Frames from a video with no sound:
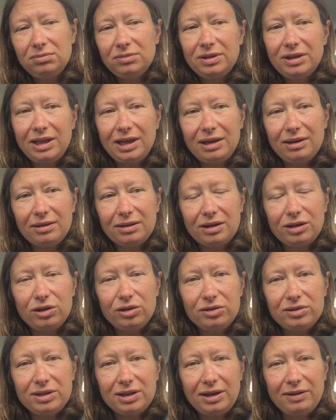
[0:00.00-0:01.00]
that
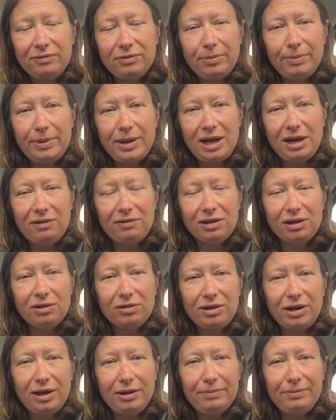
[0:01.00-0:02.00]
could have a bearing
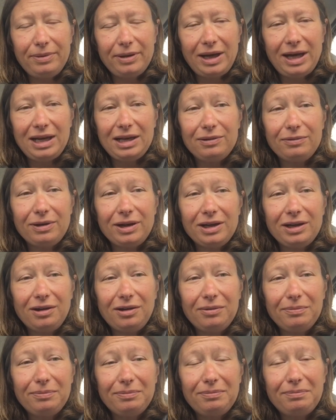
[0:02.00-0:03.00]
on it. But anyway,
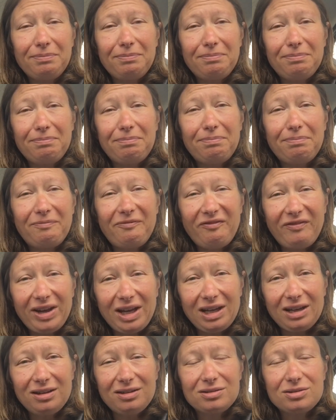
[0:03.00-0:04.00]

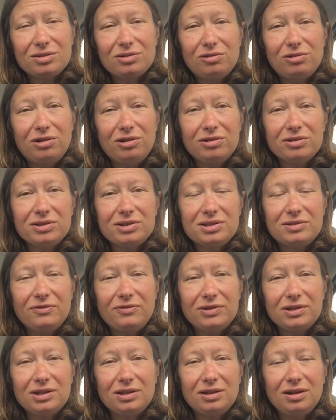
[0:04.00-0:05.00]
fingers crossed
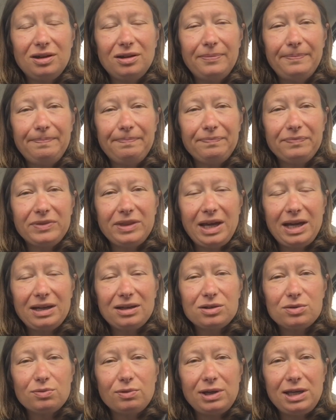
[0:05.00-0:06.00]
for
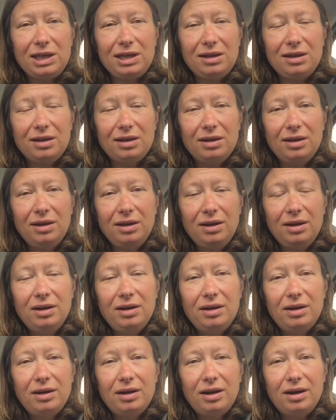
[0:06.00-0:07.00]
next week
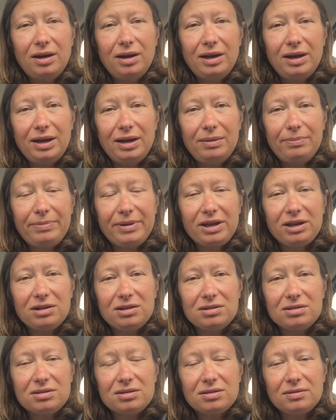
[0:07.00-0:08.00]

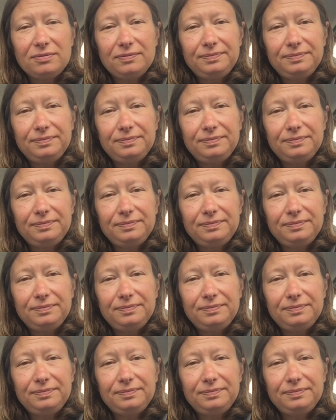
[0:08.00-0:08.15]
because